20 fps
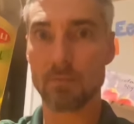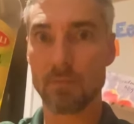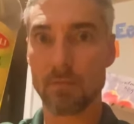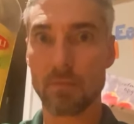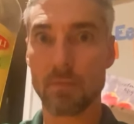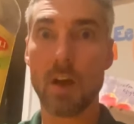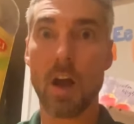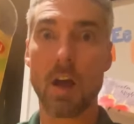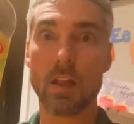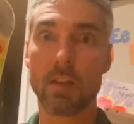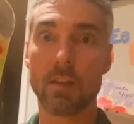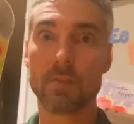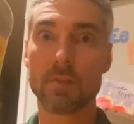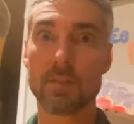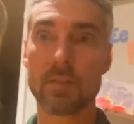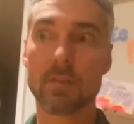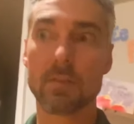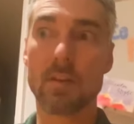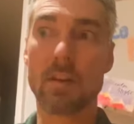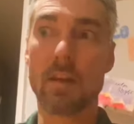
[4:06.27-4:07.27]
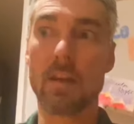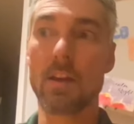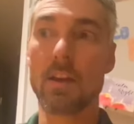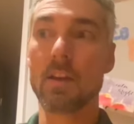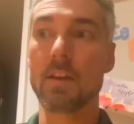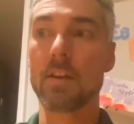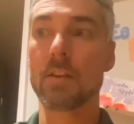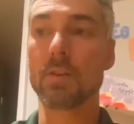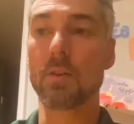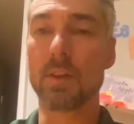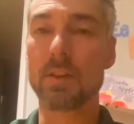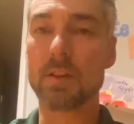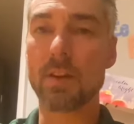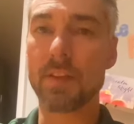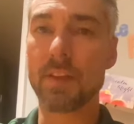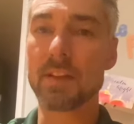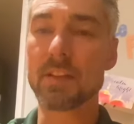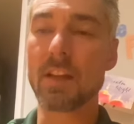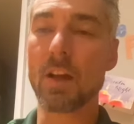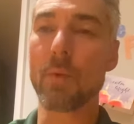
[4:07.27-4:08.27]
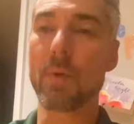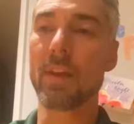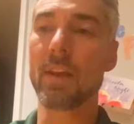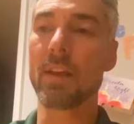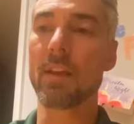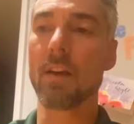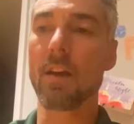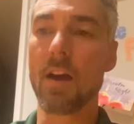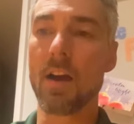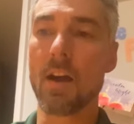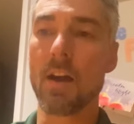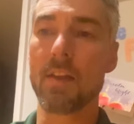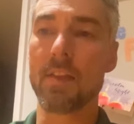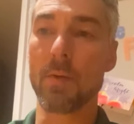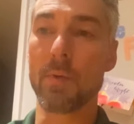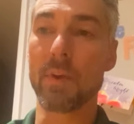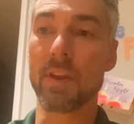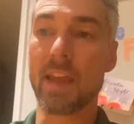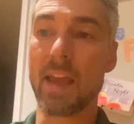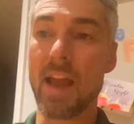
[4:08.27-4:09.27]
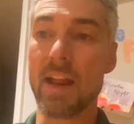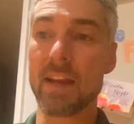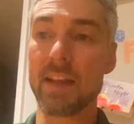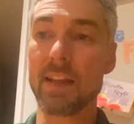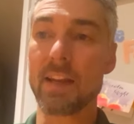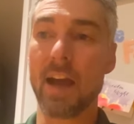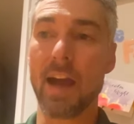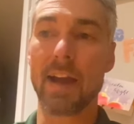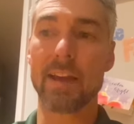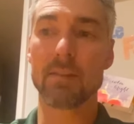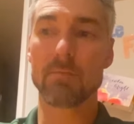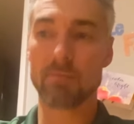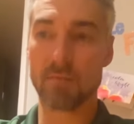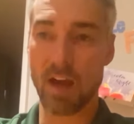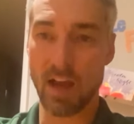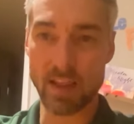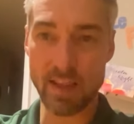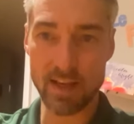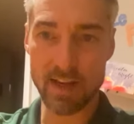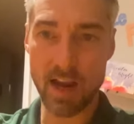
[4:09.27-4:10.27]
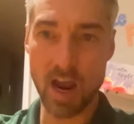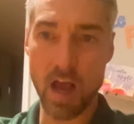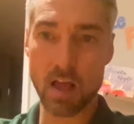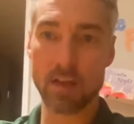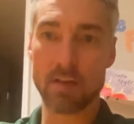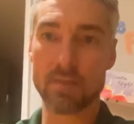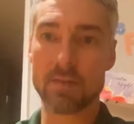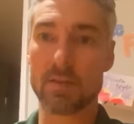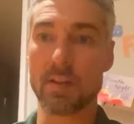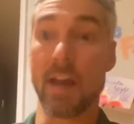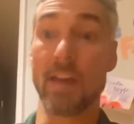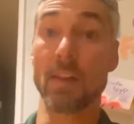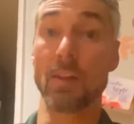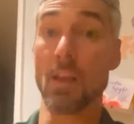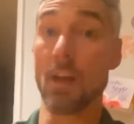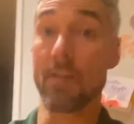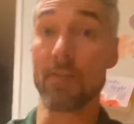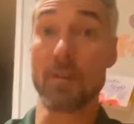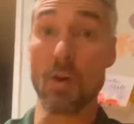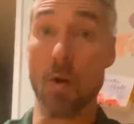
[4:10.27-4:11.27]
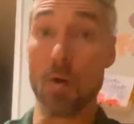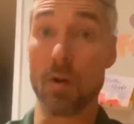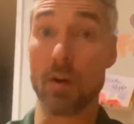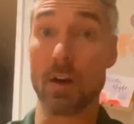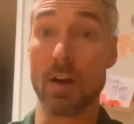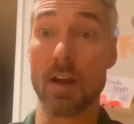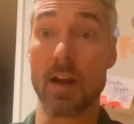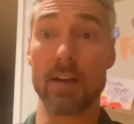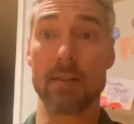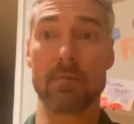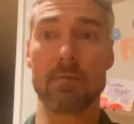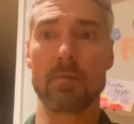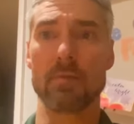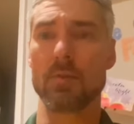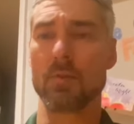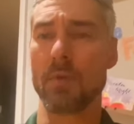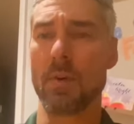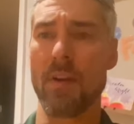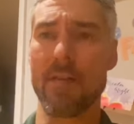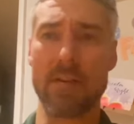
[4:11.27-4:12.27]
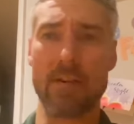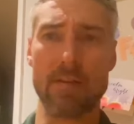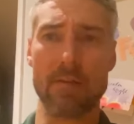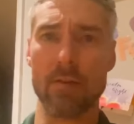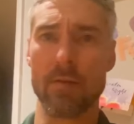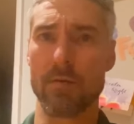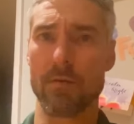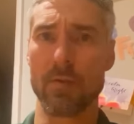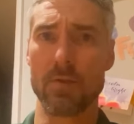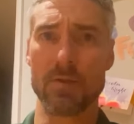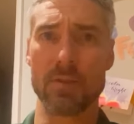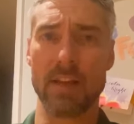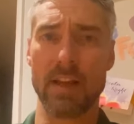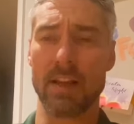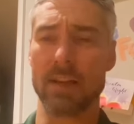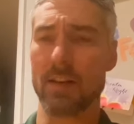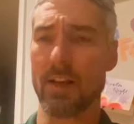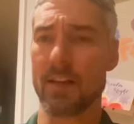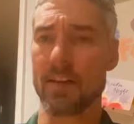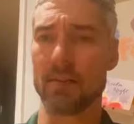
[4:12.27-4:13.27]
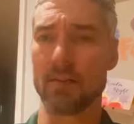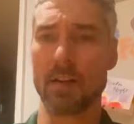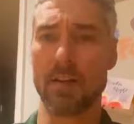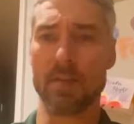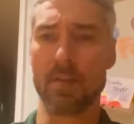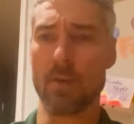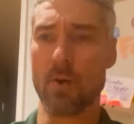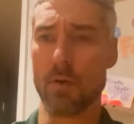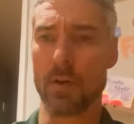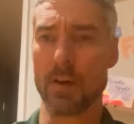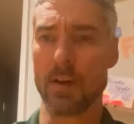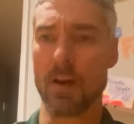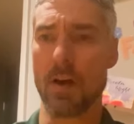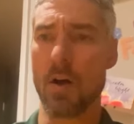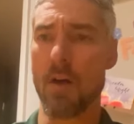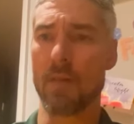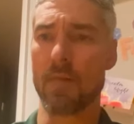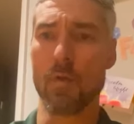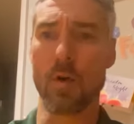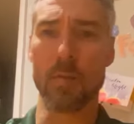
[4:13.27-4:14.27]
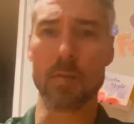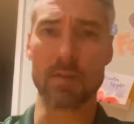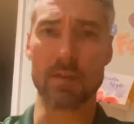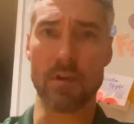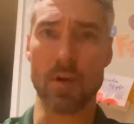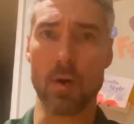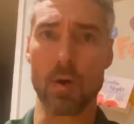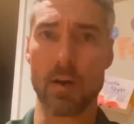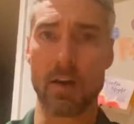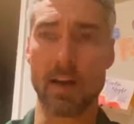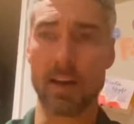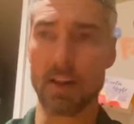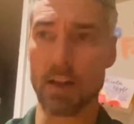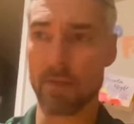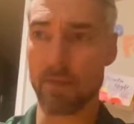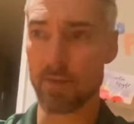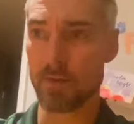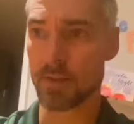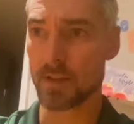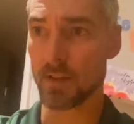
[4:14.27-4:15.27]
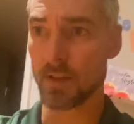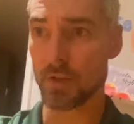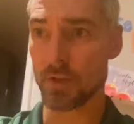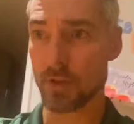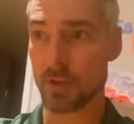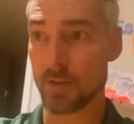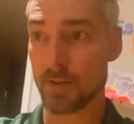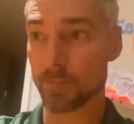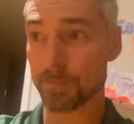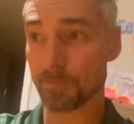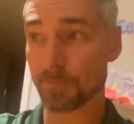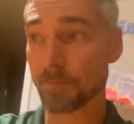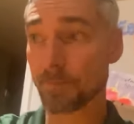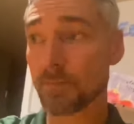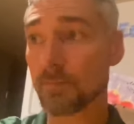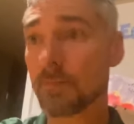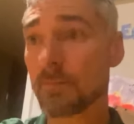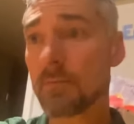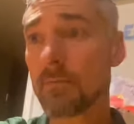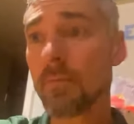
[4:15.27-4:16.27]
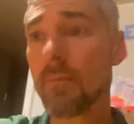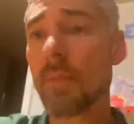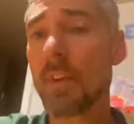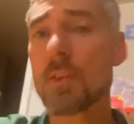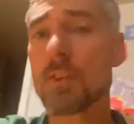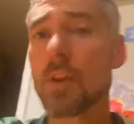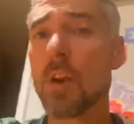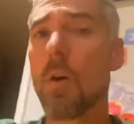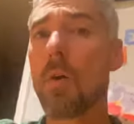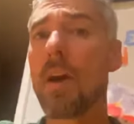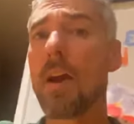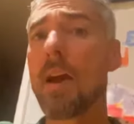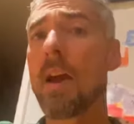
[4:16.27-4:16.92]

Olives. So these are things that we can eat. I like olives. I love coconut. It's one of my favorite foods. Yeah, I love coconut. All forms of coconut. I love it. It's delicious. So